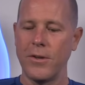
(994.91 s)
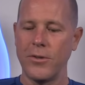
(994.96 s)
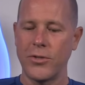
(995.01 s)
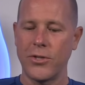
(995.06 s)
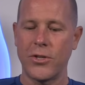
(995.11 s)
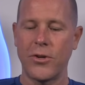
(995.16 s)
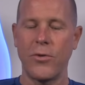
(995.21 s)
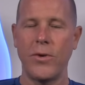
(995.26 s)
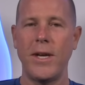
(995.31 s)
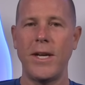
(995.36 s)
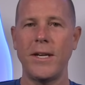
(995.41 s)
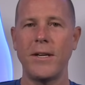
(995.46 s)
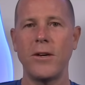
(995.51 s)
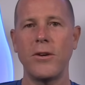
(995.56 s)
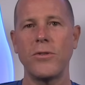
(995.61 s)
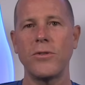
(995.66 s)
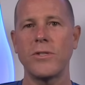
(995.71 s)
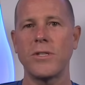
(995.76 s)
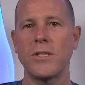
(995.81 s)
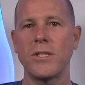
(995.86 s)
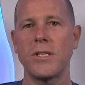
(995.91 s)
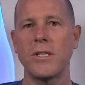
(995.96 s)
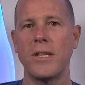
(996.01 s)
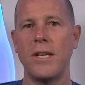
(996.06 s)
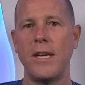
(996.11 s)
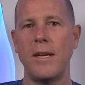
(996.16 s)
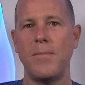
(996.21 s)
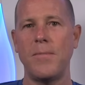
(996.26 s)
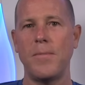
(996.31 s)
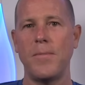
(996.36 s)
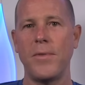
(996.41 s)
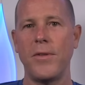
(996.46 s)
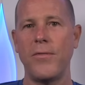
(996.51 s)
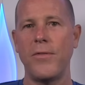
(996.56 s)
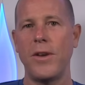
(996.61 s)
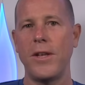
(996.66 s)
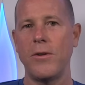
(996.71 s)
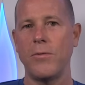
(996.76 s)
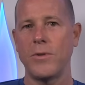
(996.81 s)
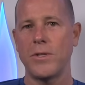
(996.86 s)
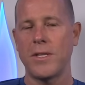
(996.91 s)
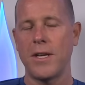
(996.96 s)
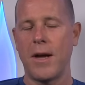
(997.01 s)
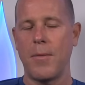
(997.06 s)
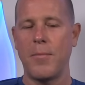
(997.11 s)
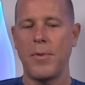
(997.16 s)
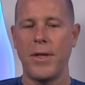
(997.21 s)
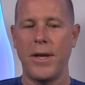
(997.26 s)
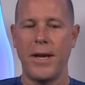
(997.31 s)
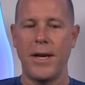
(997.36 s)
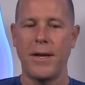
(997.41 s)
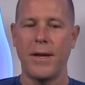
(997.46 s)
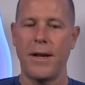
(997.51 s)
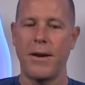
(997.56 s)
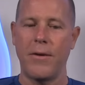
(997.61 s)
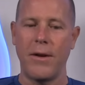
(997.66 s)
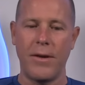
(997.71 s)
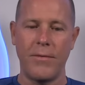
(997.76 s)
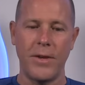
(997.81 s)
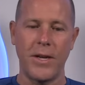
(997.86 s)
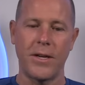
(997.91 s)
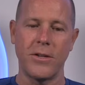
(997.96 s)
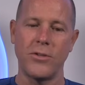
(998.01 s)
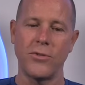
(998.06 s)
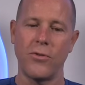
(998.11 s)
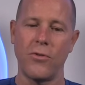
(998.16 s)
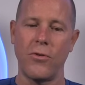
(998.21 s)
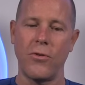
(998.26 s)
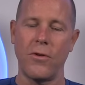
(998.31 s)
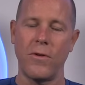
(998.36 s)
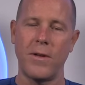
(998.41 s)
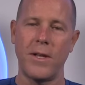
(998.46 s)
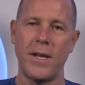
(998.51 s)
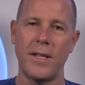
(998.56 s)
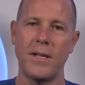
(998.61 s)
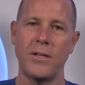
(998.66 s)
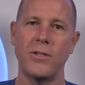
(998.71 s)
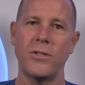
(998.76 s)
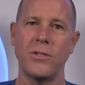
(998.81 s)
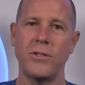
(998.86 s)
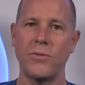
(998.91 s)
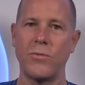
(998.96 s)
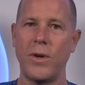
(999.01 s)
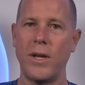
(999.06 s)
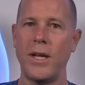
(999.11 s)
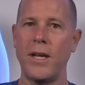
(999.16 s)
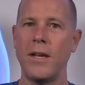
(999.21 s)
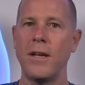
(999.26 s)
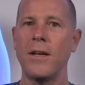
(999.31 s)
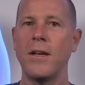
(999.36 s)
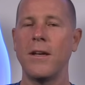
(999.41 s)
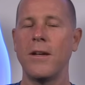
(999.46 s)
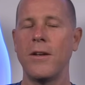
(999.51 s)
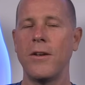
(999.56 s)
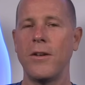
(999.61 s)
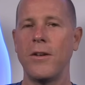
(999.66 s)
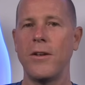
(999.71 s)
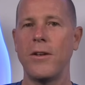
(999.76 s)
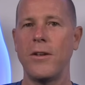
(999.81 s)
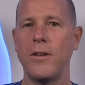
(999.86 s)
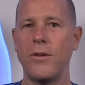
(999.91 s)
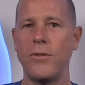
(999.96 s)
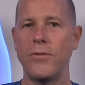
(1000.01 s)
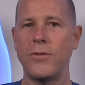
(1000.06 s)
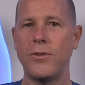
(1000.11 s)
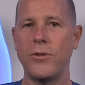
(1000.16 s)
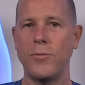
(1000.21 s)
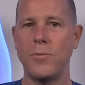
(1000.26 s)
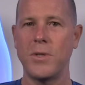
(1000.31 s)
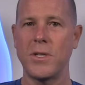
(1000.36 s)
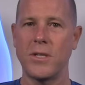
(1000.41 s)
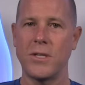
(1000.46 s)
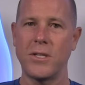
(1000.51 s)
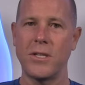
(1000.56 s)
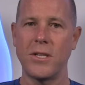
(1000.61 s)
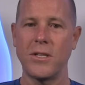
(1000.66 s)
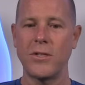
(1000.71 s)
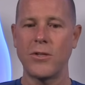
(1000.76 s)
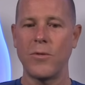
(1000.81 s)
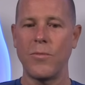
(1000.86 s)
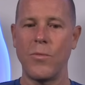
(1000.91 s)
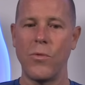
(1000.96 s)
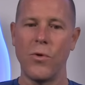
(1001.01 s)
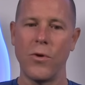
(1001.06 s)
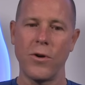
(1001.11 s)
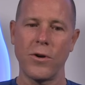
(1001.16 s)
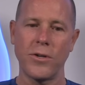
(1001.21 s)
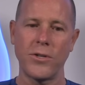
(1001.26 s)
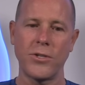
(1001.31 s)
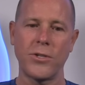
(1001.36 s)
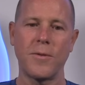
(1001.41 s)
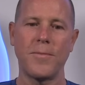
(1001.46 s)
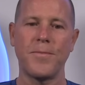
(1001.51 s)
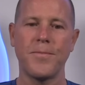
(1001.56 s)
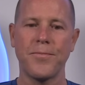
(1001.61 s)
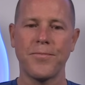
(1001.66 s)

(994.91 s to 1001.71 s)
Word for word: screen goes to sleep the video will stop playing and i don't have any control over that that's just the way youtube's system works